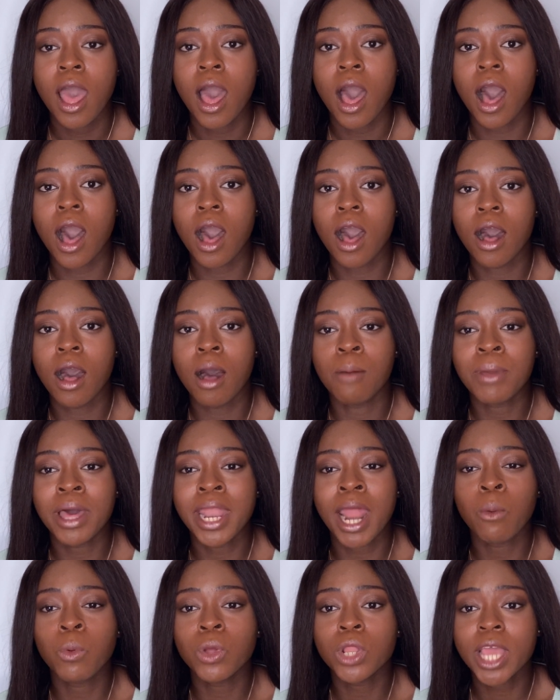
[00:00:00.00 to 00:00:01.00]
Um, and
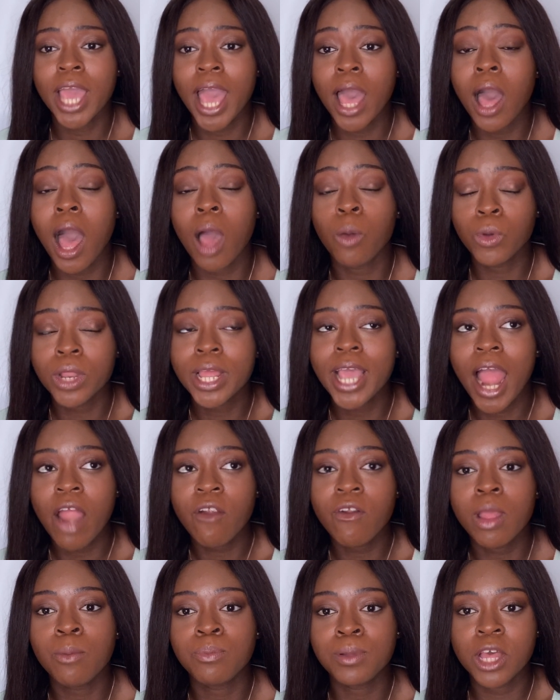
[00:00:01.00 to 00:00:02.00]
I would, I would
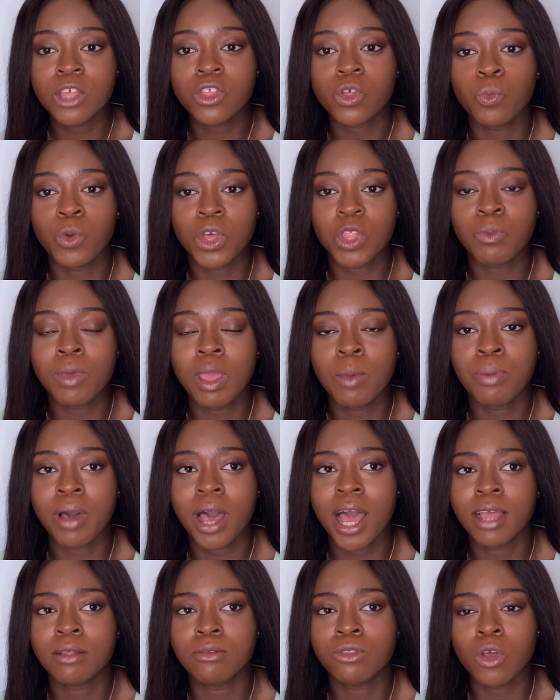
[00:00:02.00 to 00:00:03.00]
carry a blazer with me, but
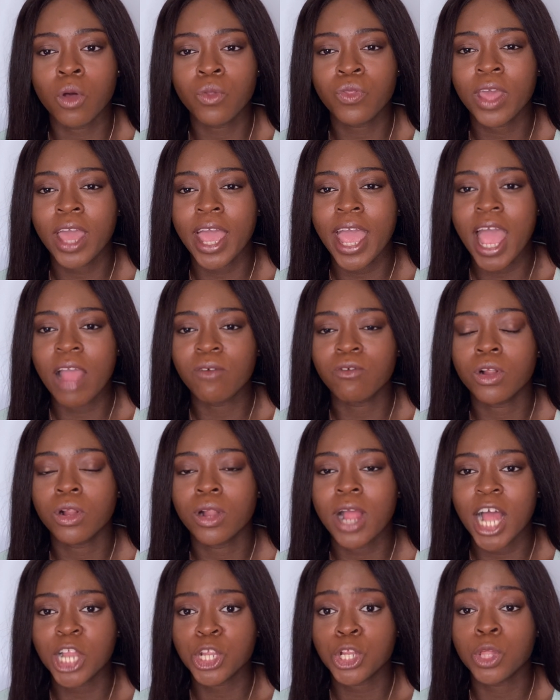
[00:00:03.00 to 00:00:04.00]
I don't think I ever
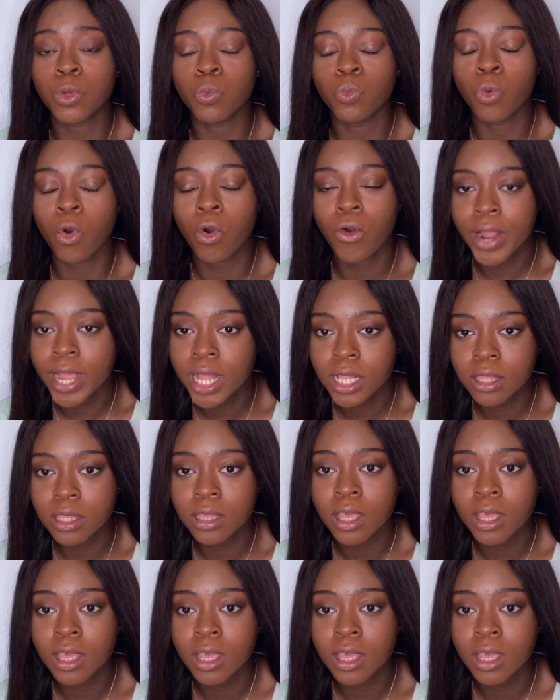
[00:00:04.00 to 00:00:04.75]
actually wore it.